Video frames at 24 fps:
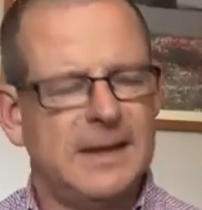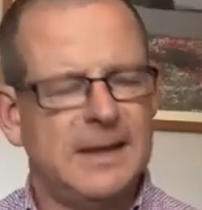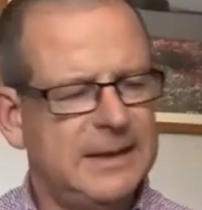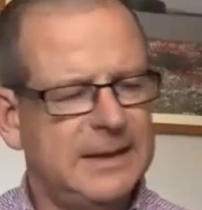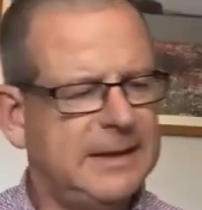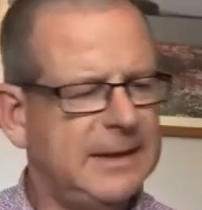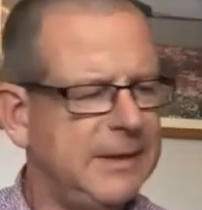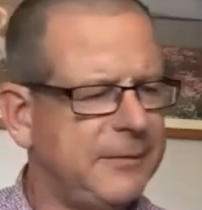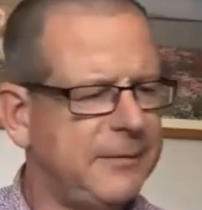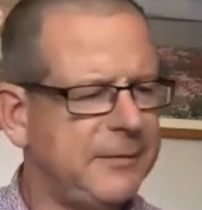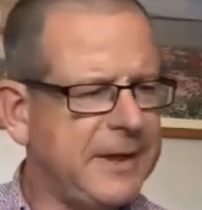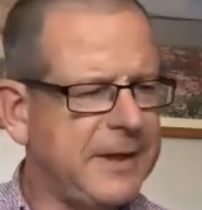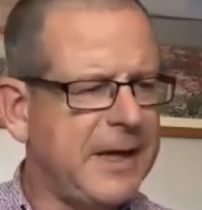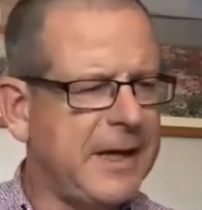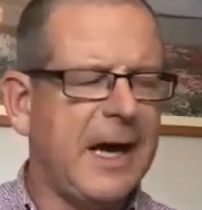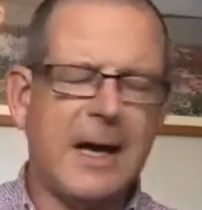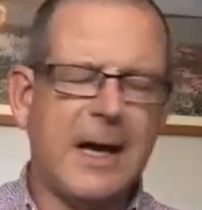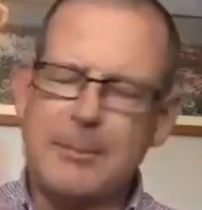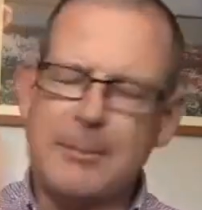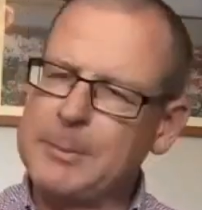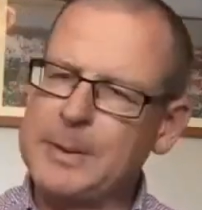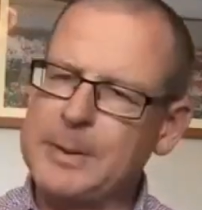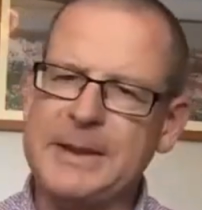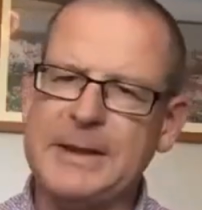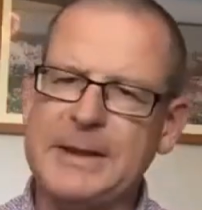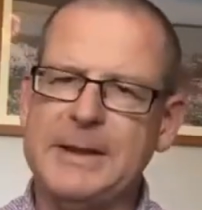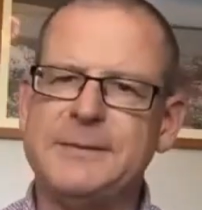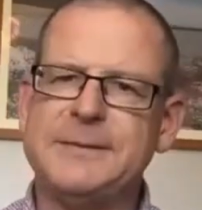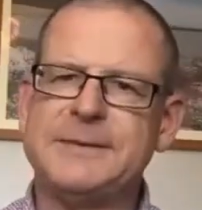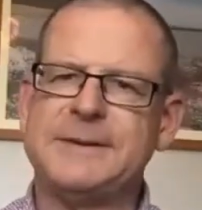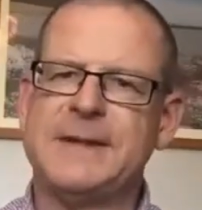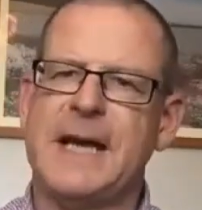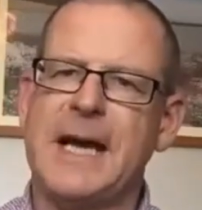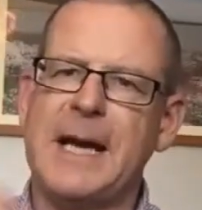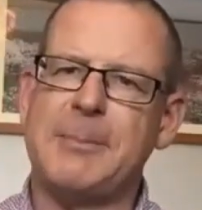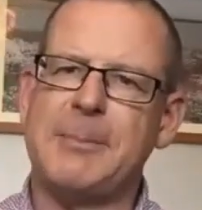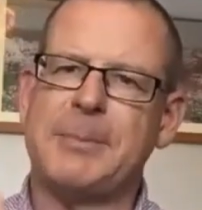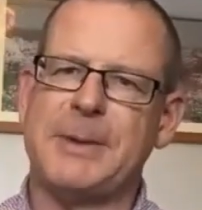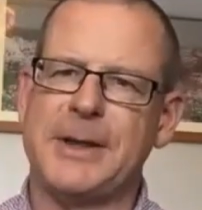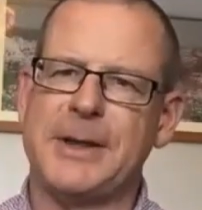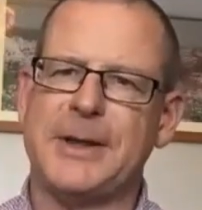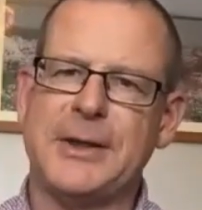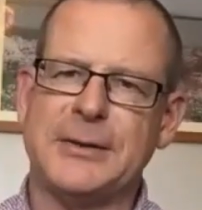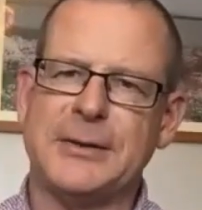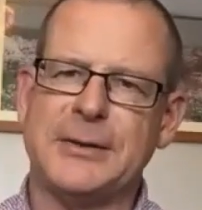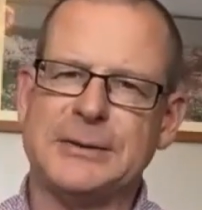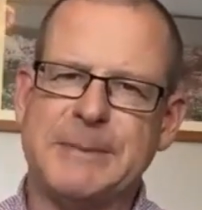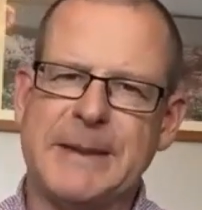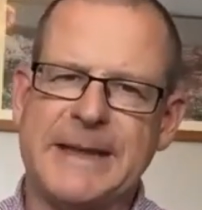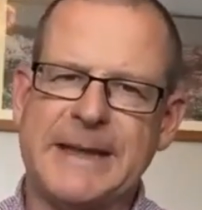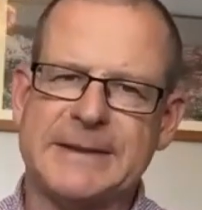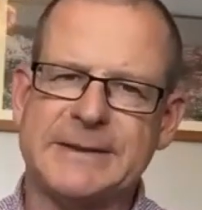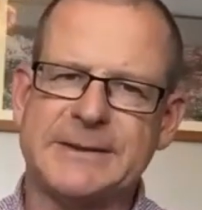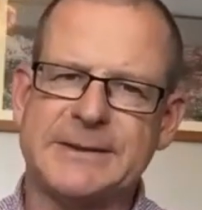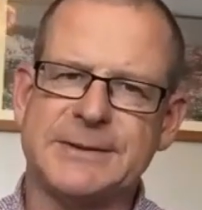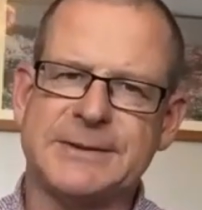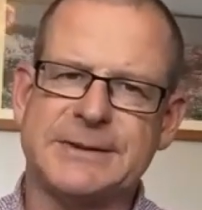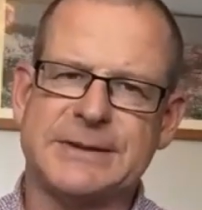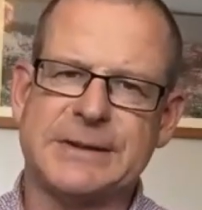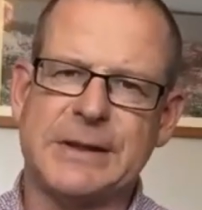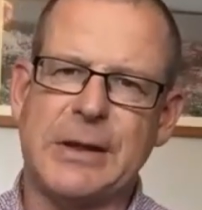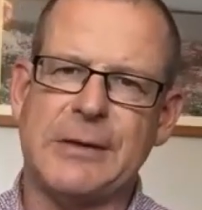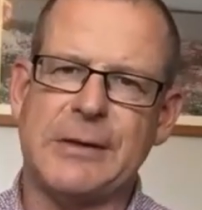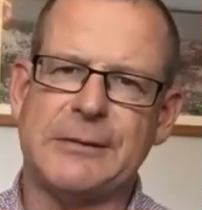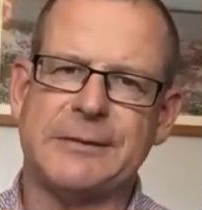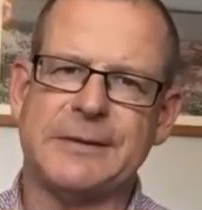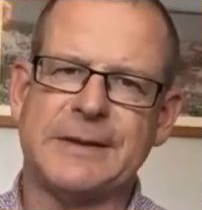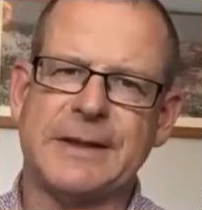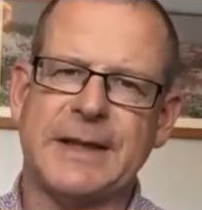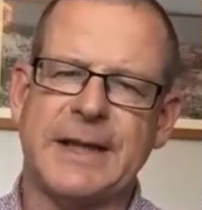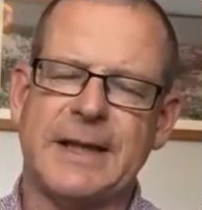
Lift it up, and he lifts it up and it goes back to the staff.